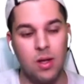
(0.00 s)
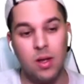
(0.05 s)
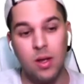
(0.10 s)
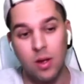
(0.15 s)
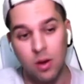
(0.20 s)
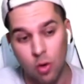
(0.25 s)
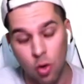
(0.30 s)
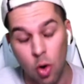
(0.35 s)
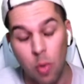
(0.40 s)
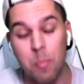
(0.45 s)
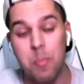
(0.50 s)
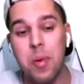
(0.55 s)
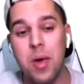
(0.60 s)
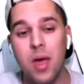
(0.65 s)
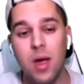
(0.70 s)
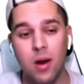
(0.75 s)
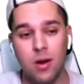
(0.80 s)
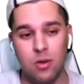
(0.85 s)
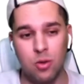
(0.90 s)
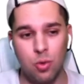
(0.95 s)

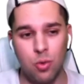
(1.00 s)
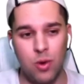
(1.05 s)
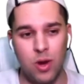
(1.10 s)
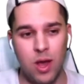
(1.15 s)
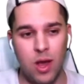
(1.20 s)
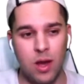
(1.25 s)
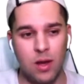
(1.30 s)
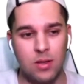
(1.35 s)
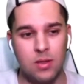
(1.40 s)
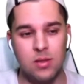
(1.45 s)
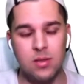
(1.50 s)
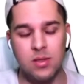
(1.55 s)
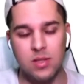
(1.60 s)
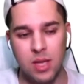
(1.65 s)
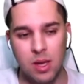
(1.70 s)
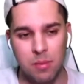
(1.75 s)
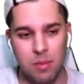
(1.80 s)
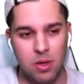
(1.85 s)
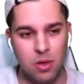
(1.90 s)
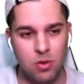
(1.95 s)
compared to React. In
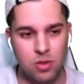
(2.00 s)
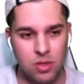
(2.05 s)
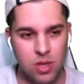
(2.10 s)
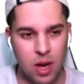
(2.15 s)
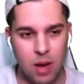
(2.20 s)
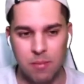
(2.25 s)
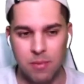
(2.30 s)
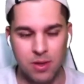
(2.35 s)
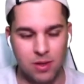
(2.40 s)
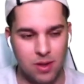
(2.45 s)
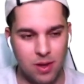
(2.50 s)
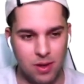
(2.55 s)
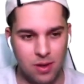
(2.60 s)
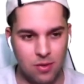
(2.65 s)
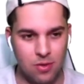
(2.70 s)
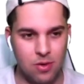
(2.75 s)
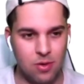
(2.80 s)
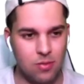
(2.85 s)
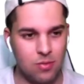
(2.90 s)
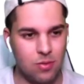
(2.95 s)
some use cases,
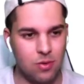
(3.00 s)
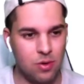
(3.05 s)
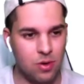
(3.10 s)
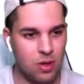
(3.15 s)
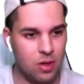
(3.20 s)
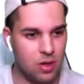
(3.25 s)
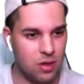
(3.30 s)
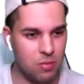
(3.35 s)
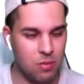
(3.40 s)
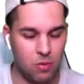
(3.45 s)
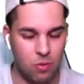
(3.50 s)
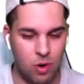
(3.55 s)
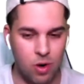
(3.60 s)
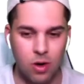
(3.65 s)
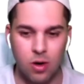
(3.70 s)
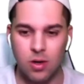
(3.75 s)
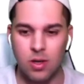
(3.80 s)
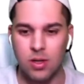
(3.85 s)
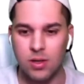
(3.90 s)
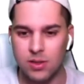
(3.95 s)
don't get me
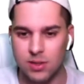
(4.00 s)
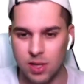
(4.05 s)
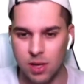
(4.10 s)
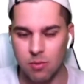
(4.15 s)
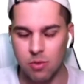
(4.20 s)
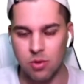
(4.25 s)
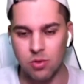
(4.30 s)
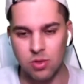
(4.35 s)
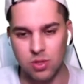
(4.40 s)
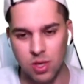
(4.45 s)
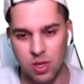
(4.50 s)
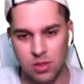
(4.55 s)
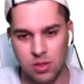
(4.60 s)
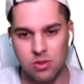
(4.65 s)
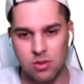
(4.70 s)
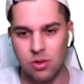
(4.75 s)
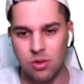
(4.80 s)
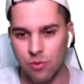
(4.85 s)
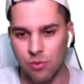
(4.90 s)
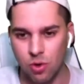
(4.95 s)
wrong, in some use cases,
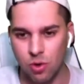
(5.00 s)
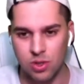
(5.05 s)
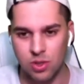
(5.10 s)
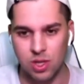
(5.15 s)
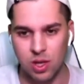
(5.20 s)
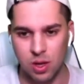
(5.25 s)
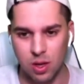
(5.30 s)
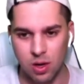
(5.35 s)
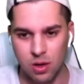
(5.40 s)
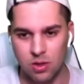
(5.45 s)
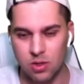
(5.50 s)
of course, Angular is